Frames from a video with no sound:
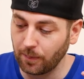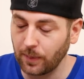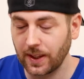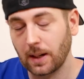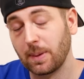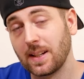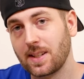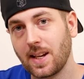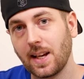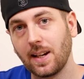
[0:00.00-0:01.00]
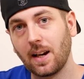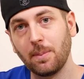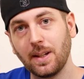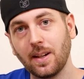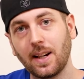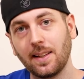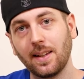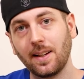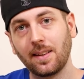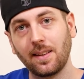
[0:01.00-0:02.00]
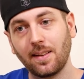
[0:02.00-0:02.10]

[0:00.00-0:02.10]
But that being said, I mean, I think